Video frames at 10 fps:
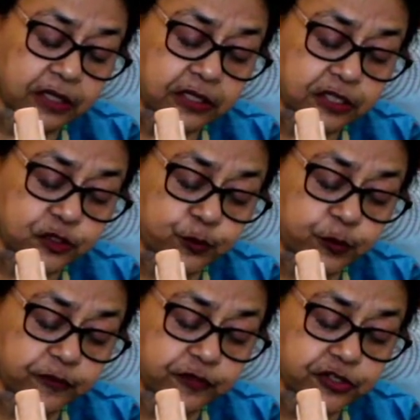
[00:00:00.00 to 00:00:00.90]
The
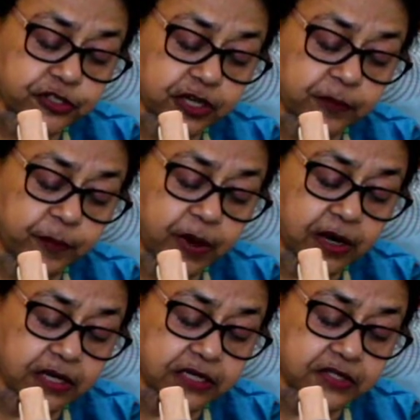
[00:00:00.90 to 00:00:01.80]
superficial
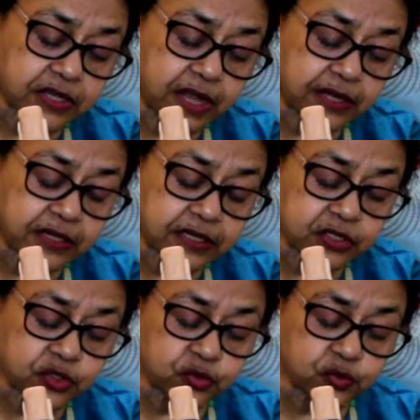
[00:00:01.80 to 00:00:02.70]
part is
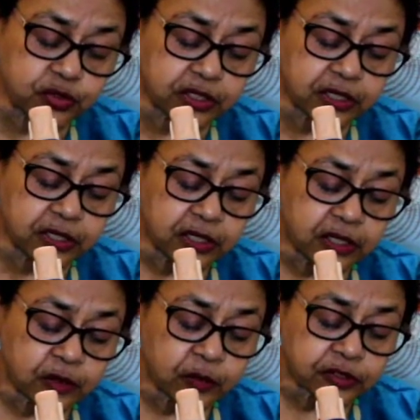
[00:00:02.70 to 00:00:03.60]
attached to the
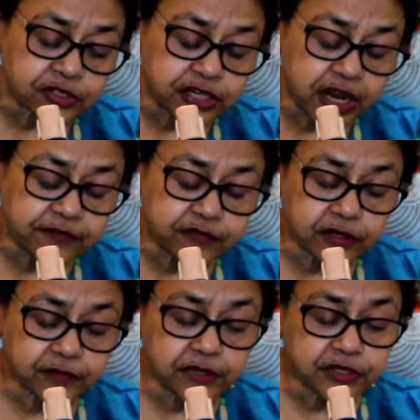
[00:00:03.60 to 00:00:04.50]
shaft
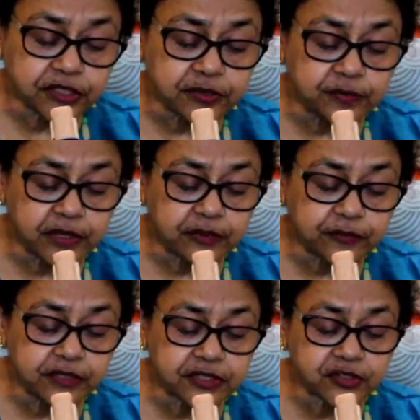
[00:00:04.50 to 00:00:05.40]
of the tibia.
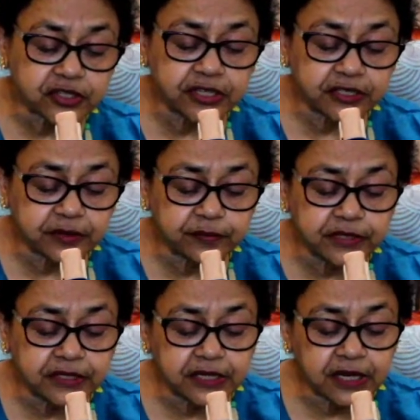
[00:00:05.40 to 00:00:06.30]
You will see the
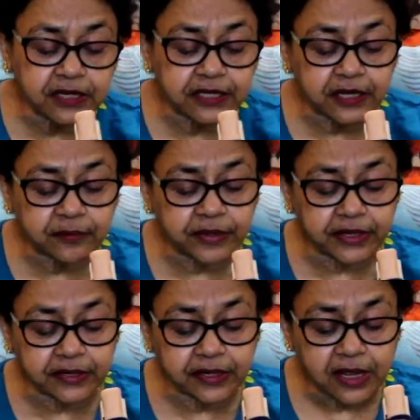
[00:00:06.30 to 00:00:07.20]
medial
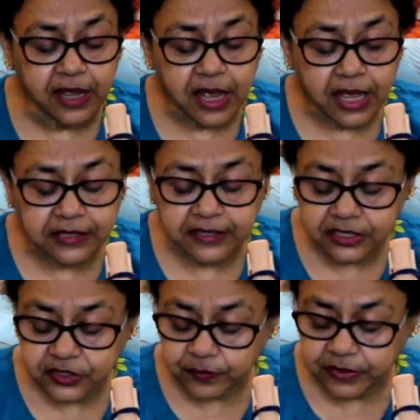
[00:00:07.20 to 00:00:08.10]
ligament, and
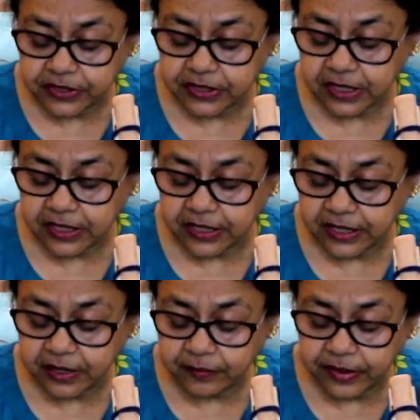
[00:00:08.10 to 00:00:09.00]
this medial
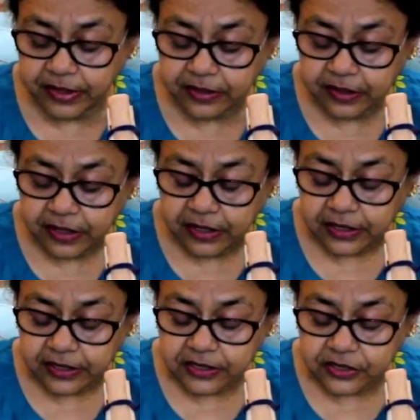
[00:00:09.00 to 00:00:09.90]
ligament
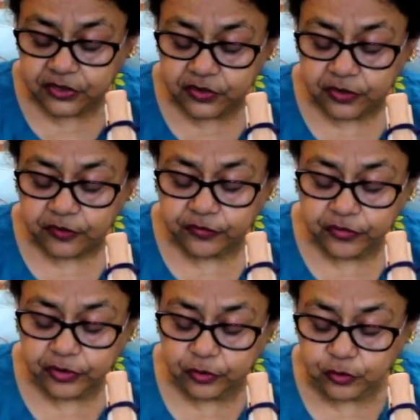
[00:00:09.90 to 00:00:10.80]
is
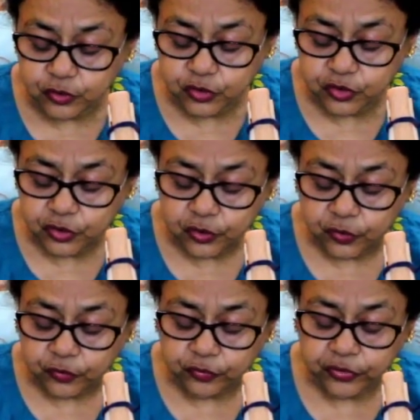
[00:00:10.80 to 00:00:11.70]
fused
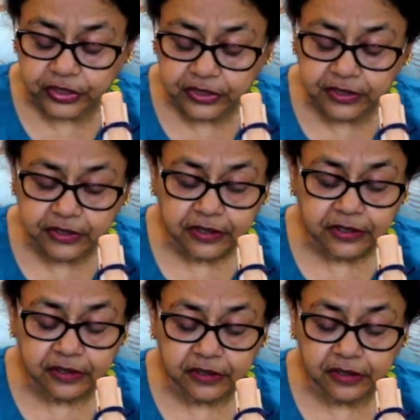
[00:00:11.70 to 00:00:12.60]
with
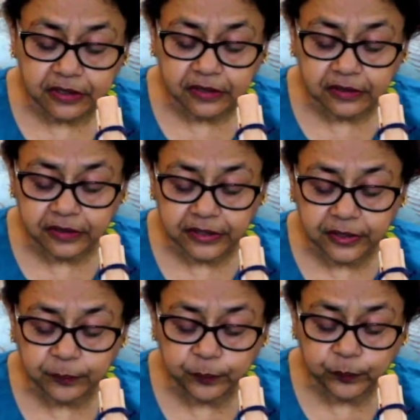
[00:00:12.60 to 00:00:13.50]

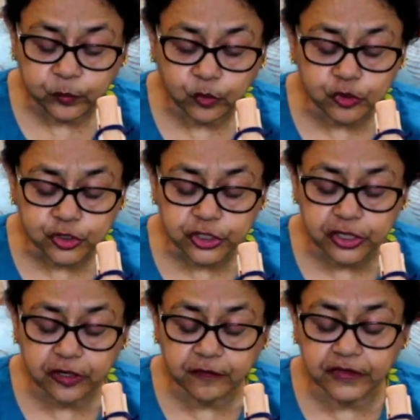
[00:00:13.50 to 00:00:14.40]
a portion
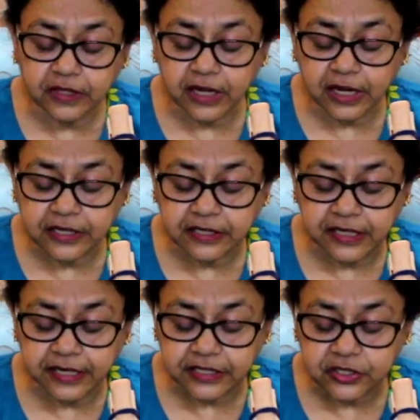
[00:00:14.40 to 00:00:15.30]
of the
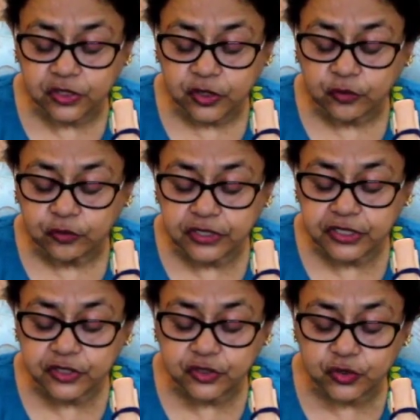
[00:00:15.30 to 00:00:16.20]
cartilage which
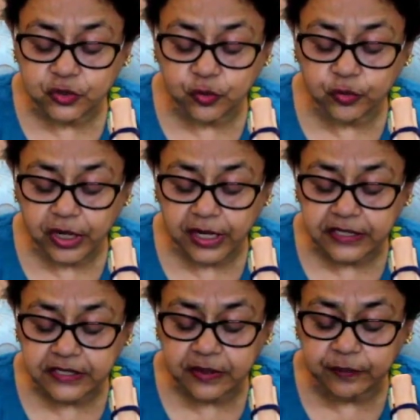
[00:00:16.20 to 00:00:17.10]
is known
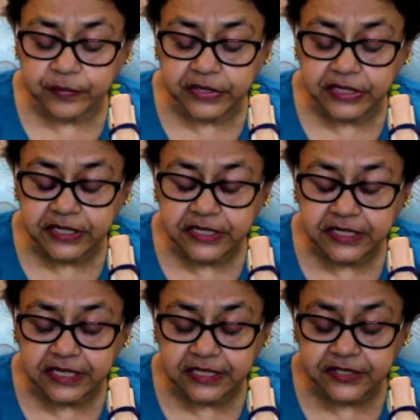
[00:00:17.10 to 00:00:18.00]
as the
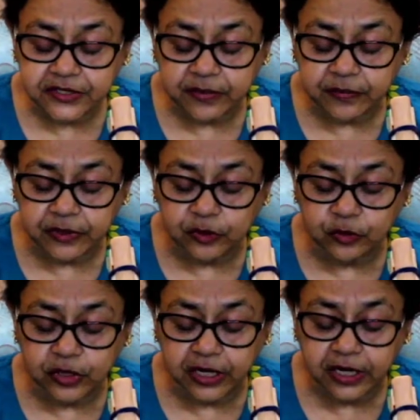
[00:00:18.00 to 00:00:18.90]
medial
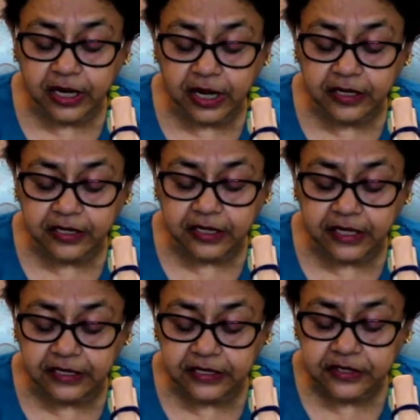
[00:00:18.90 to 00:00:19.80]
semilunar
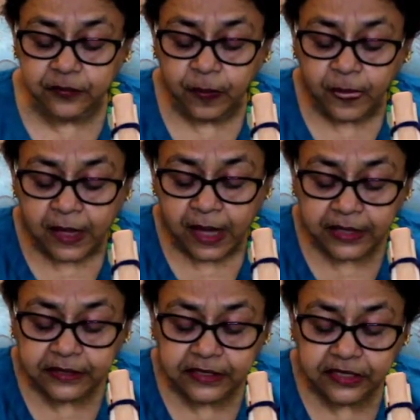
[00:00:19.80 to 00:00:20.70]
cartilage.
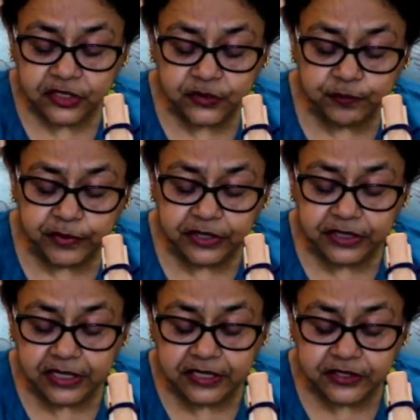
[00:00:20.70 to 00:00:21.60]
And this
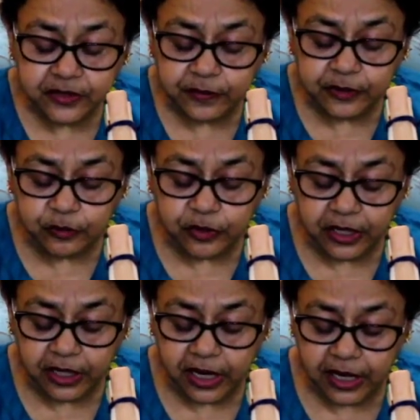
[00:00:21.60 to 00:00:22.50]
medial
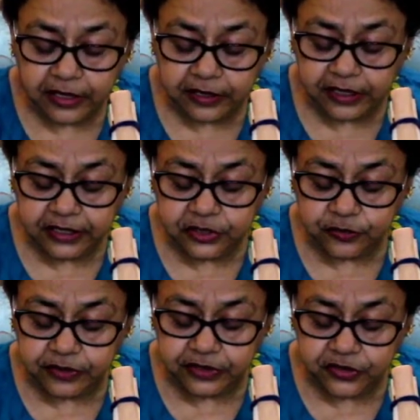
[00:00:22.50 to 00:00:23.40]
semilunar cartilage, you
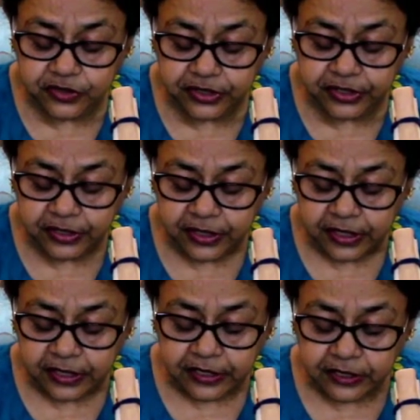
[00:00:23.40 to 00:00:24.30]
will see,
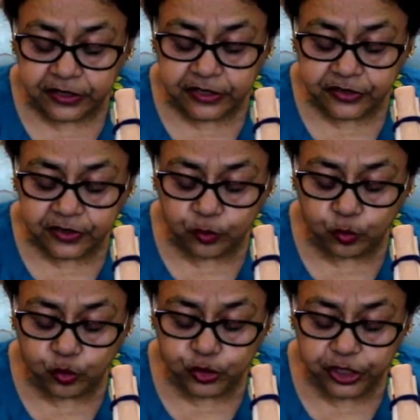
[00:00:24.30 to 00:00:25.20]
it is a
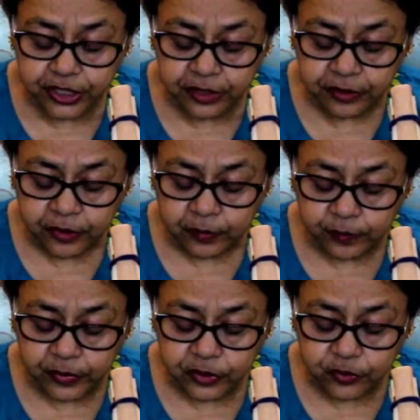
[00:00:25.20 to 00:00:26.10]
cushion
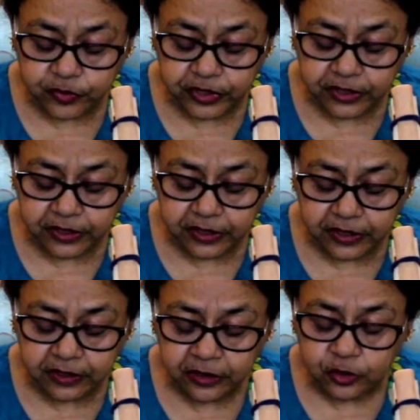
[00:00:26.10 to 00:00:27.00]
between
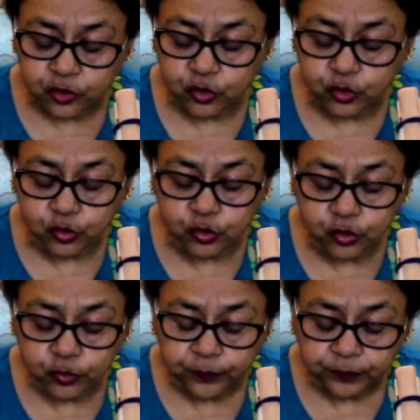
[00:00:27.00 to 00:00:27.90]
the
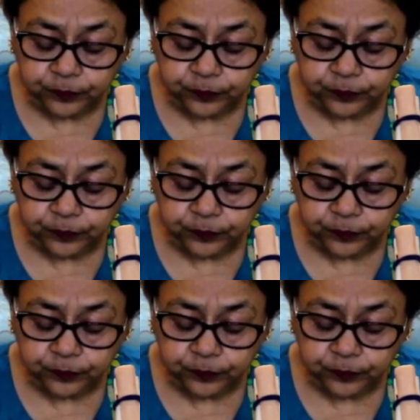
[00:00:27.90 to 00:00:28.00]
two